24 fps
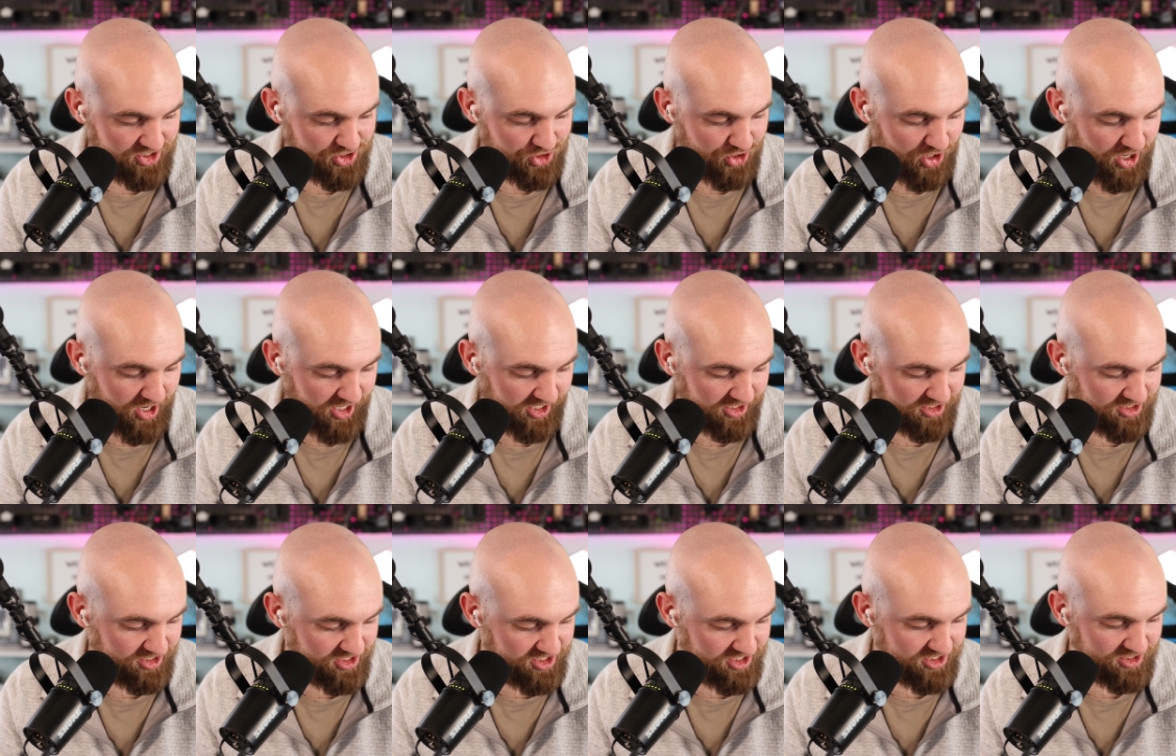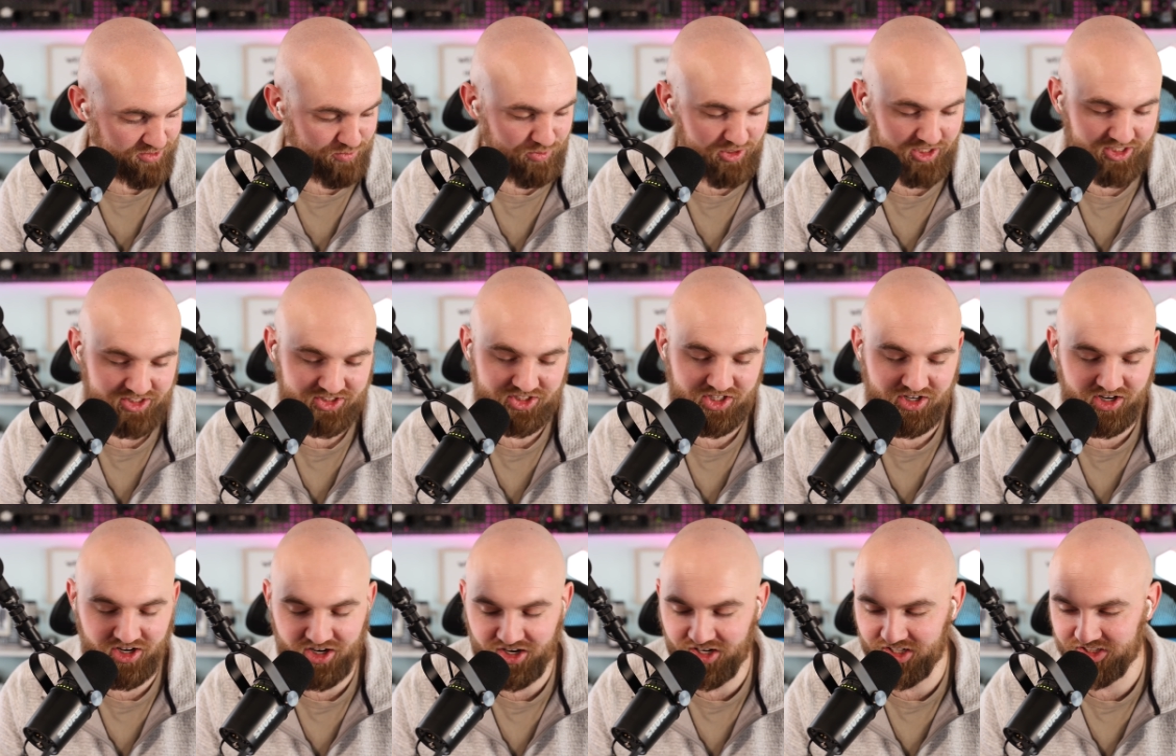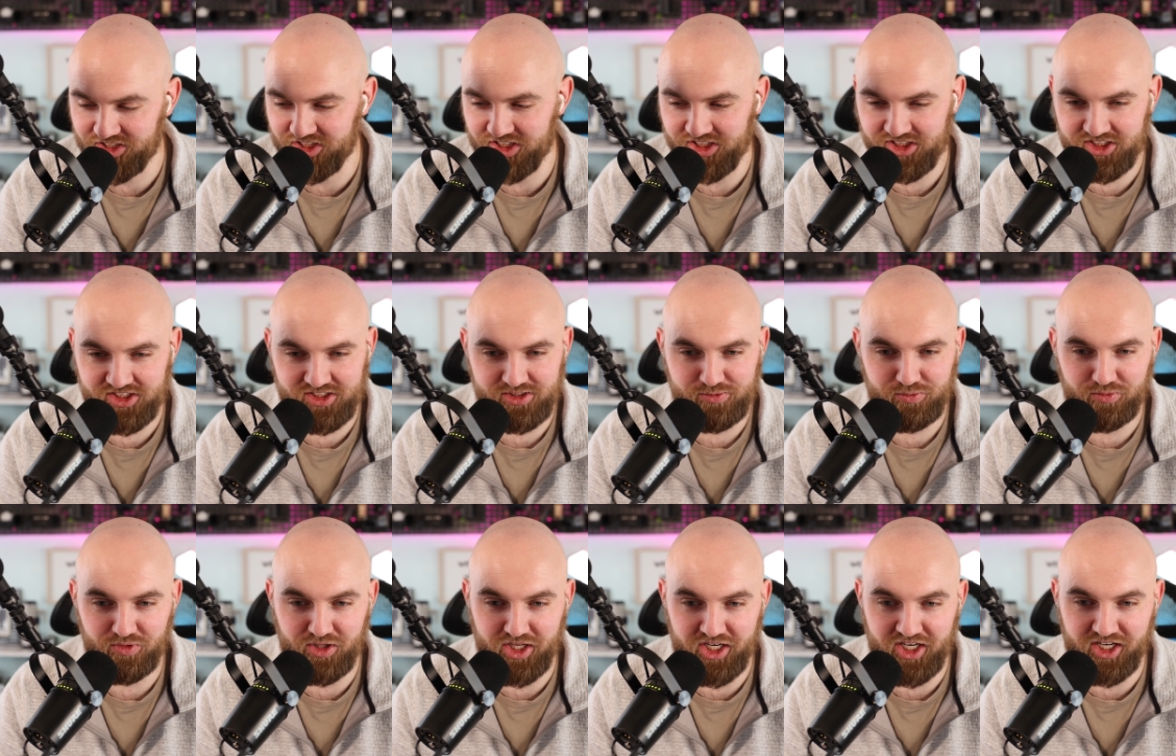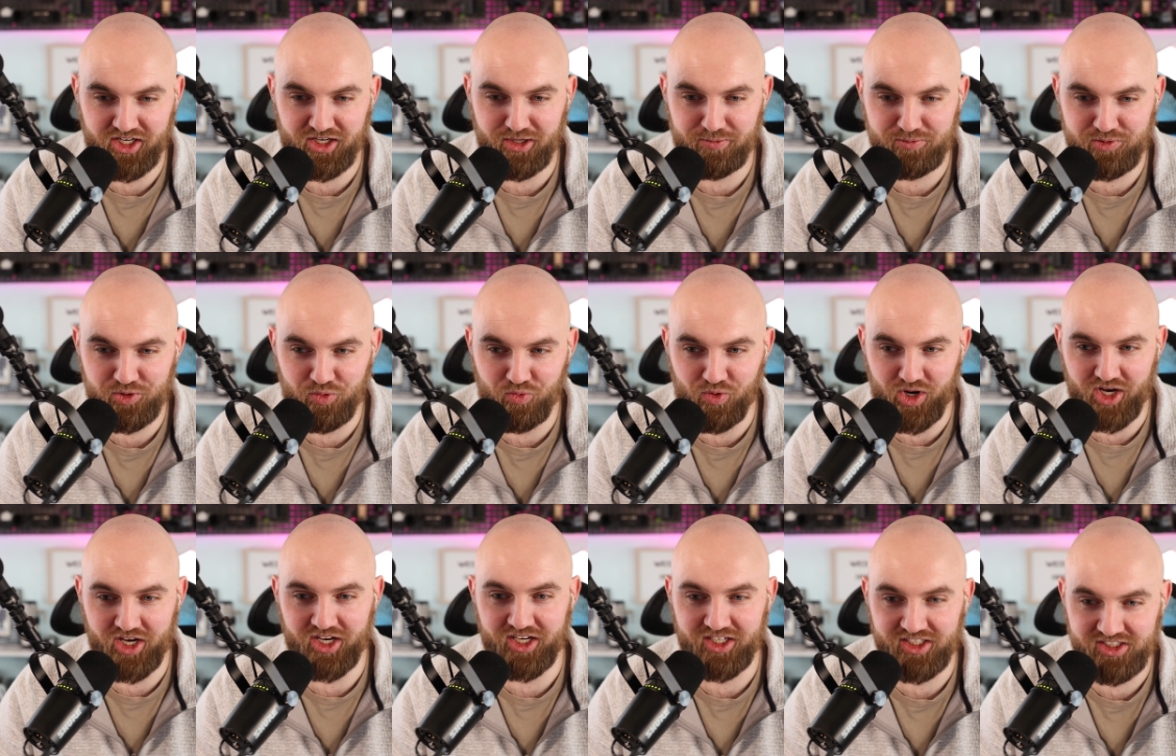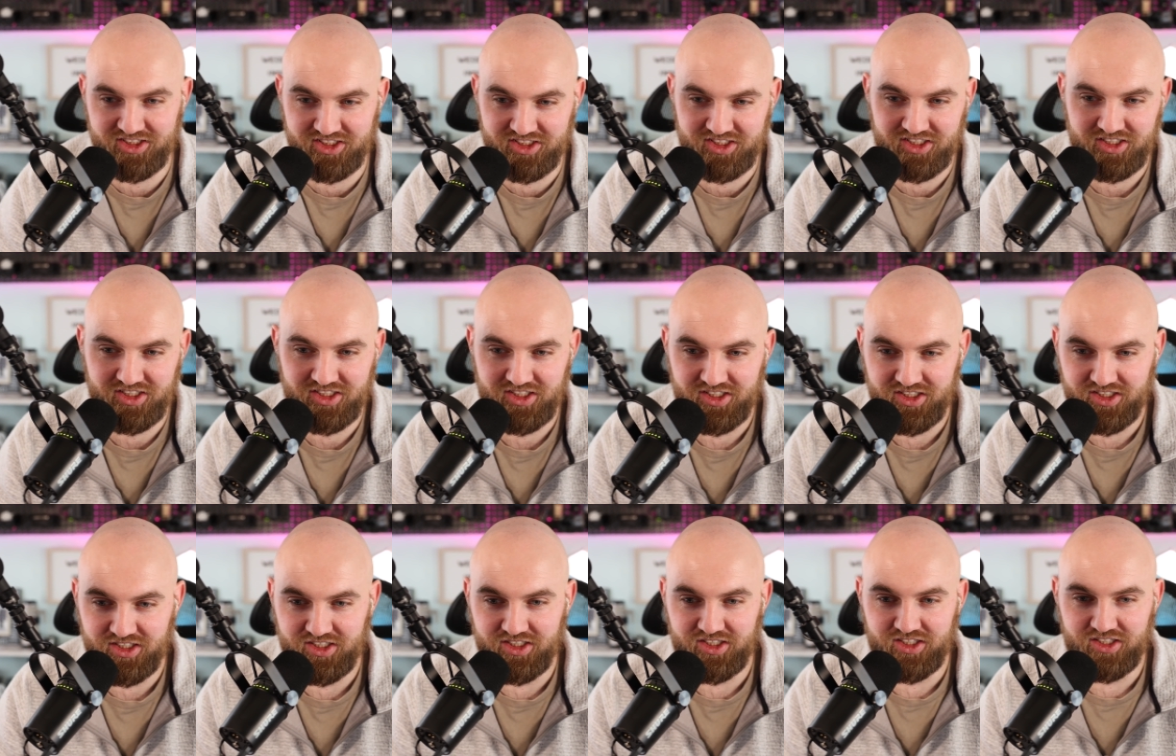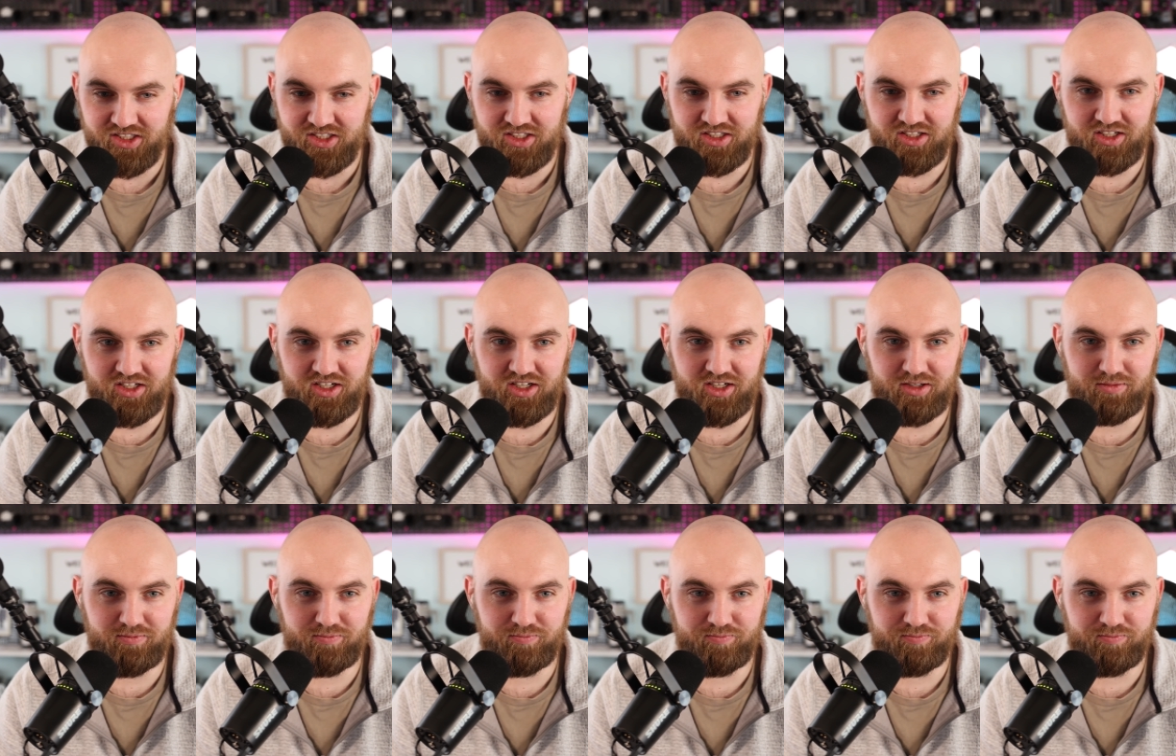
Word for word: trying to just be as cautious leading up to weddings. Um,